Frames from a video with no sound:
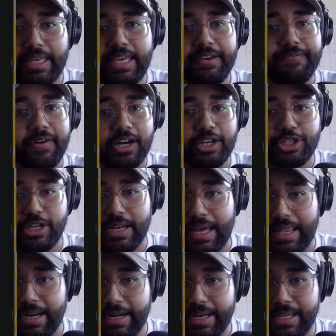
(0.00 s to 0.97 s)
key
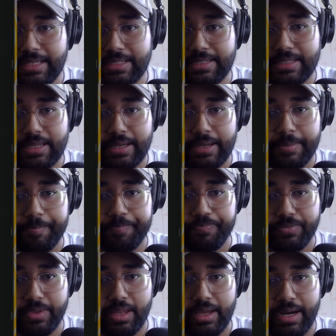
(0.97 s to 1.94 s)
functionalities,
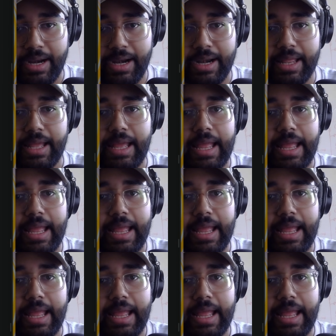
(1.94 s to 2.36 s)
right?